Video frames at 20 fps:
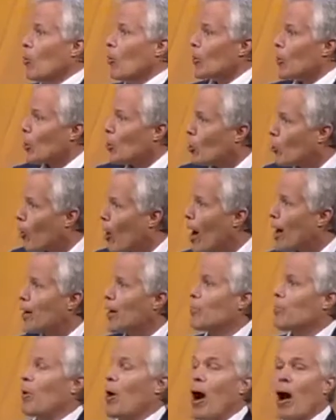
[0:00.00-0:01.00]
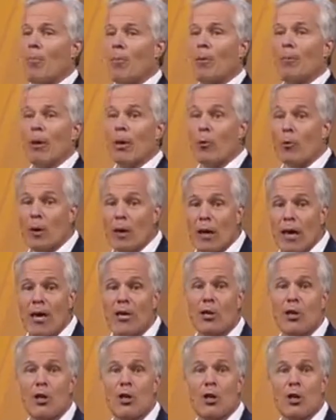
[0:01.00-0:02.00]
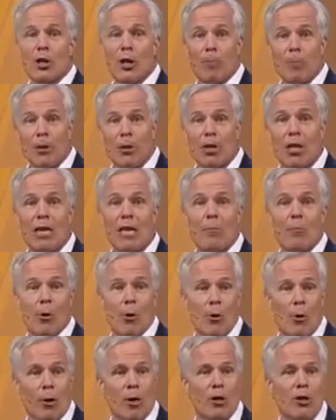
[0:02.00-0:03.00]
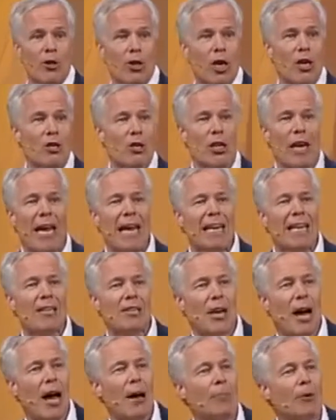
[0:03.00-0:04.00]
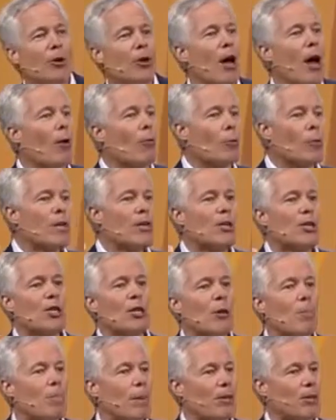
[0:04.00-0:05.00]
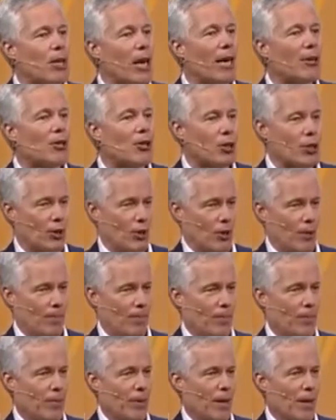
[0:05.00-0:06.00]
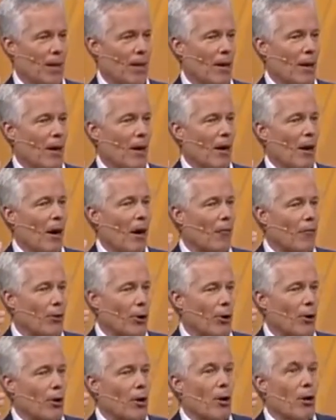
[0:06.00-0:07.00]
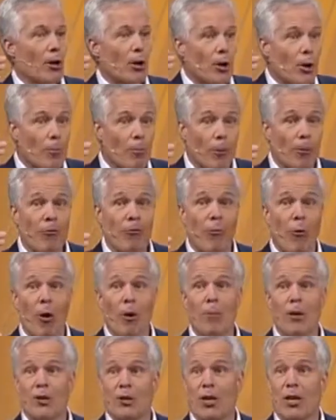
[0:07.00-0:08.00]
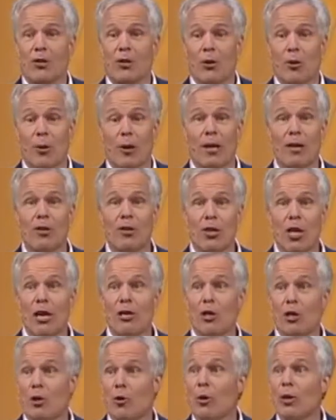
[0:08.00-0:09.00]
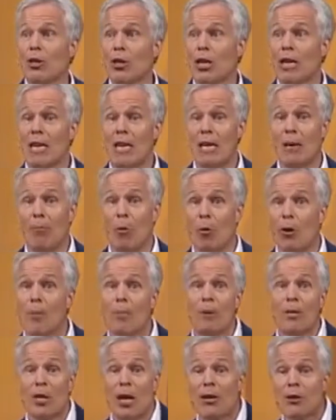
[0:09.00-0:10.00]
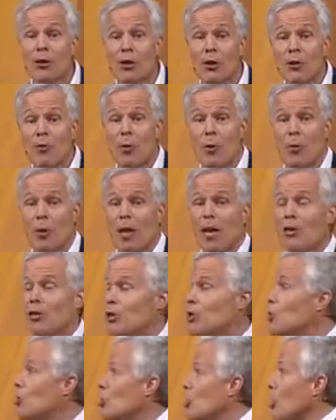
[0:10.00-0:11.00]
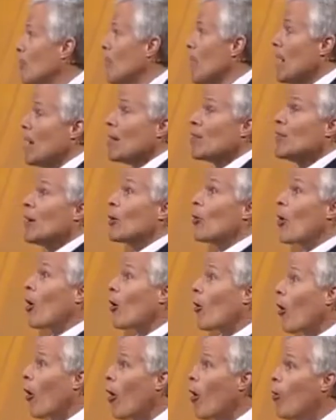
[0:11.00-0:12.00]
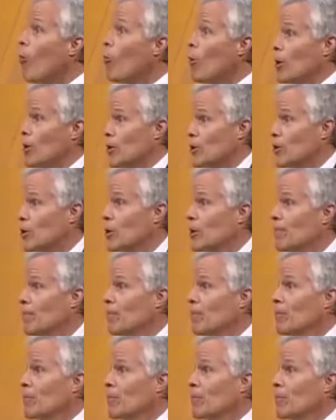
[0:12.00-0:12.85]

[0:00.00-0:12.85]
with a chronic problem in a relationship, a team, or an organization, anytime you're not reaching the potential of your performance as an organization or a team, or the potential of a relationship, there are always